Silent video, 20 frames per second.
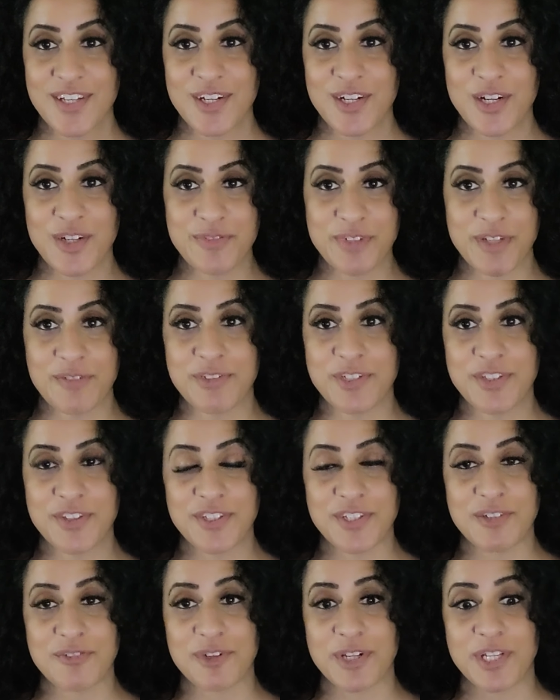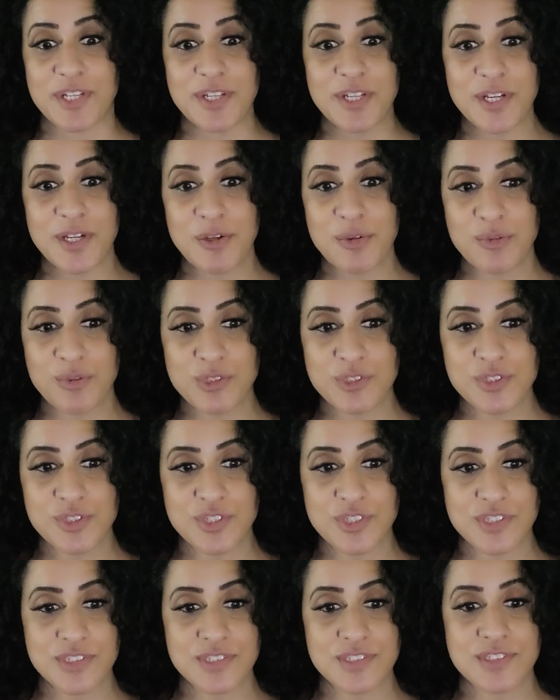of everything right now, which
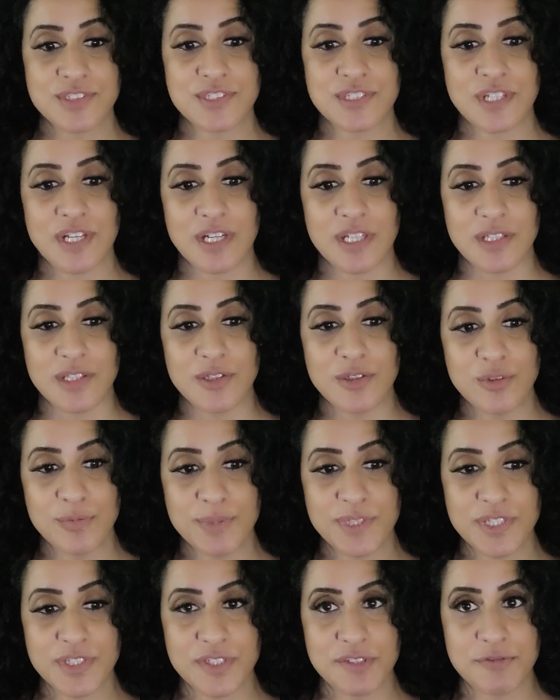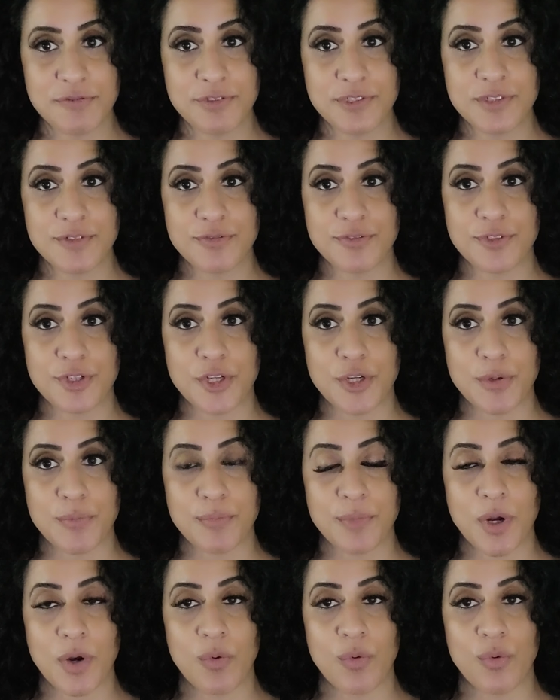is a little bit different
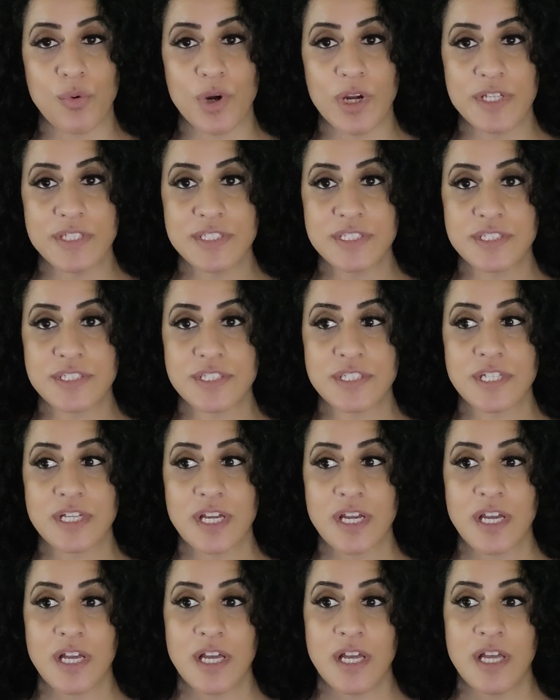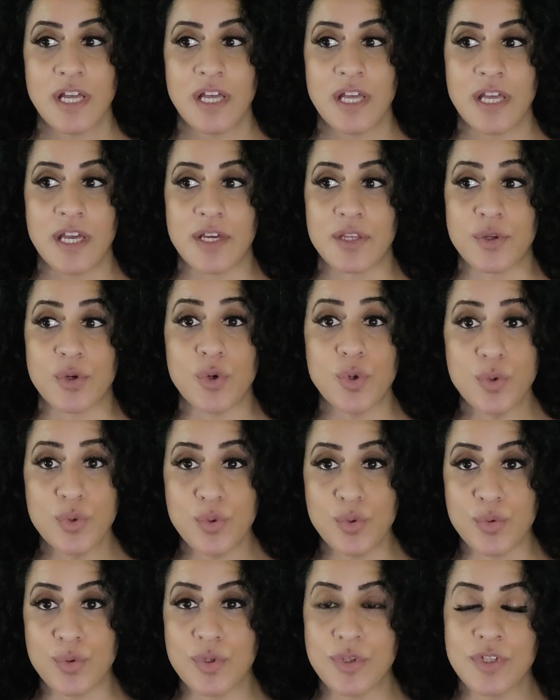from what and
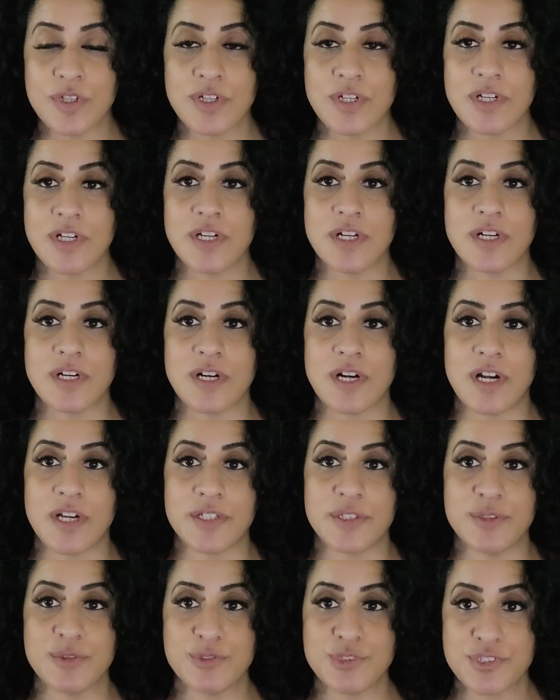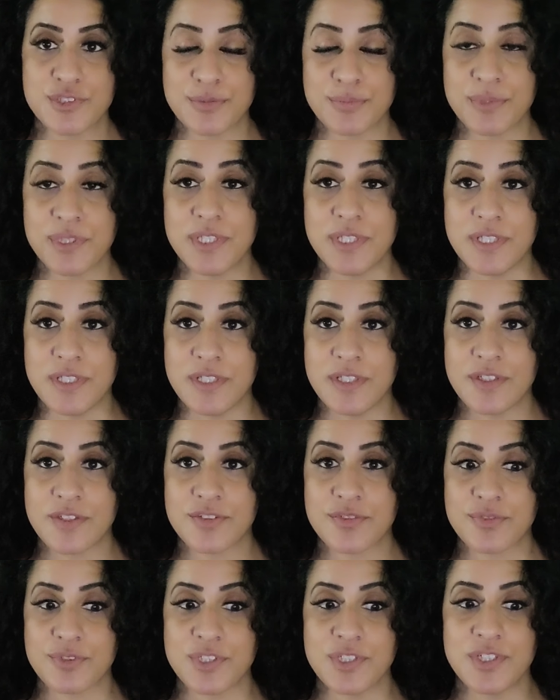who I used to be
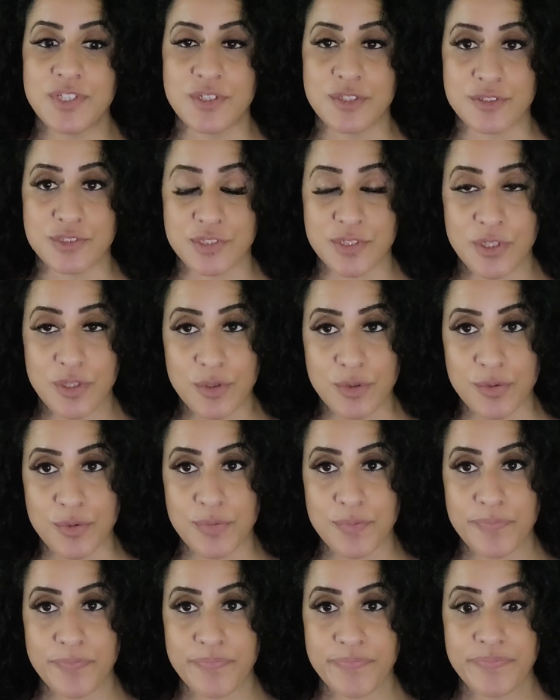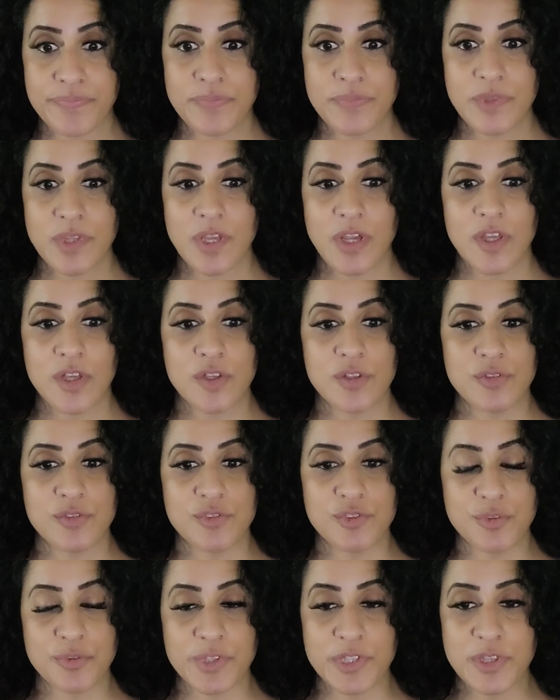3 years ago
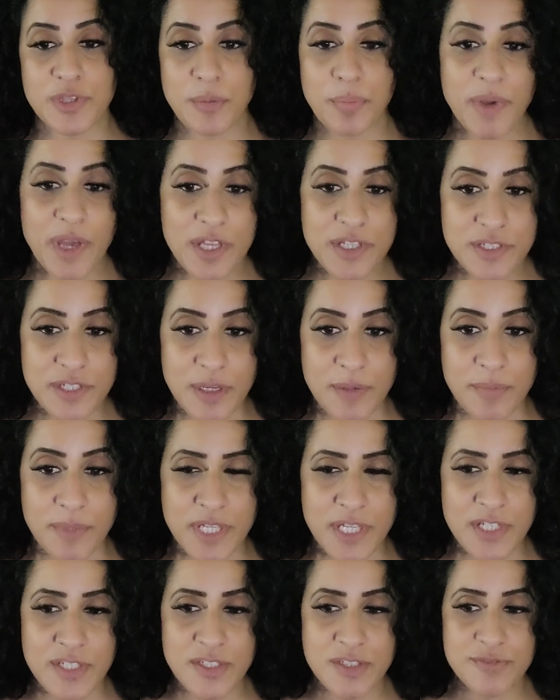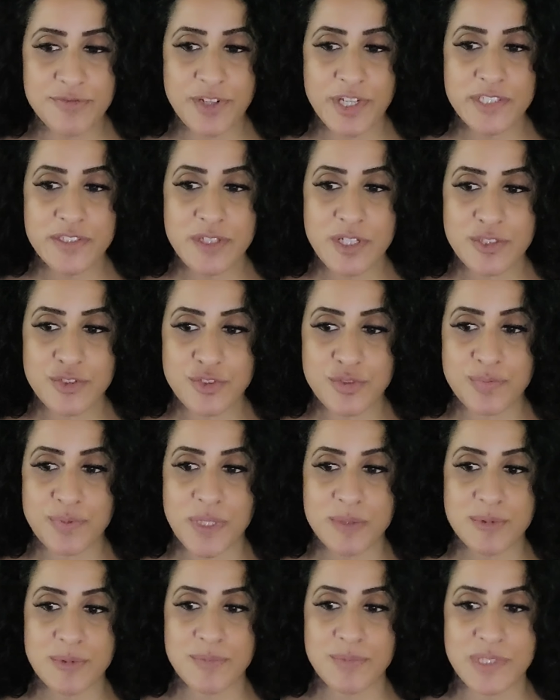during the pandemic. And I find I should
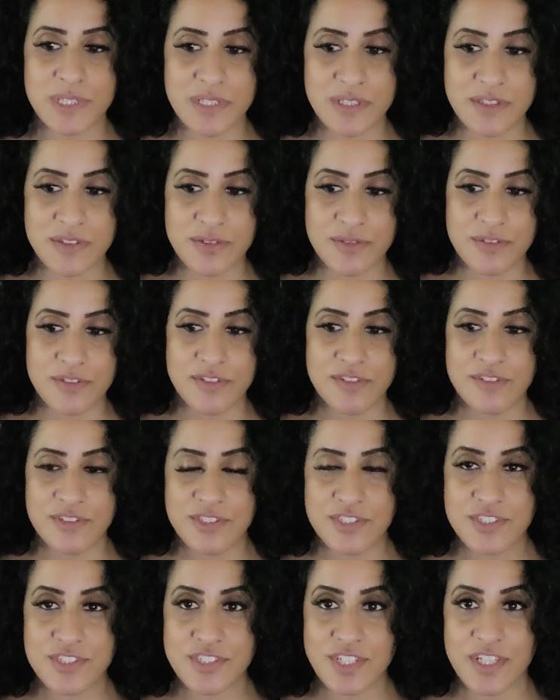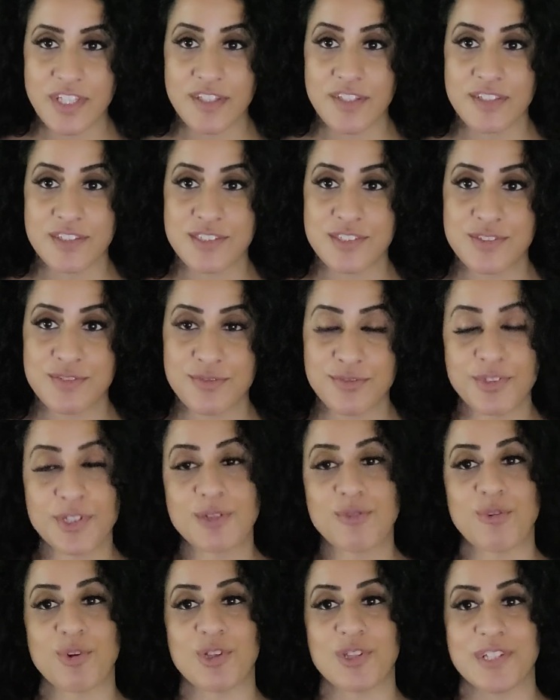probably say this
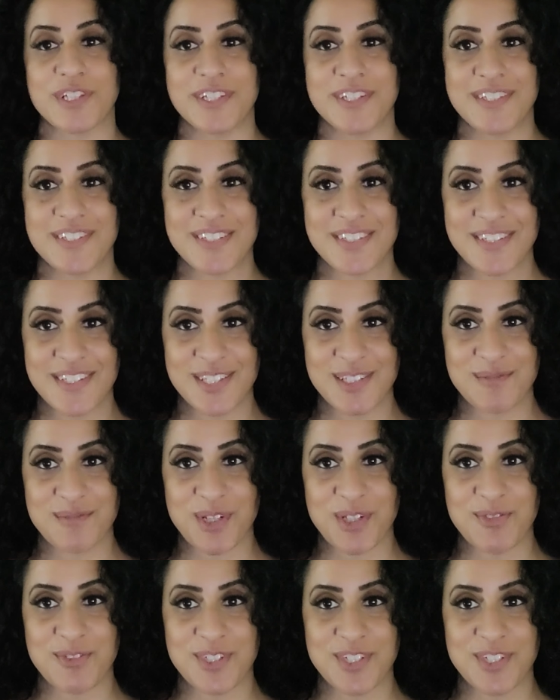frequently in my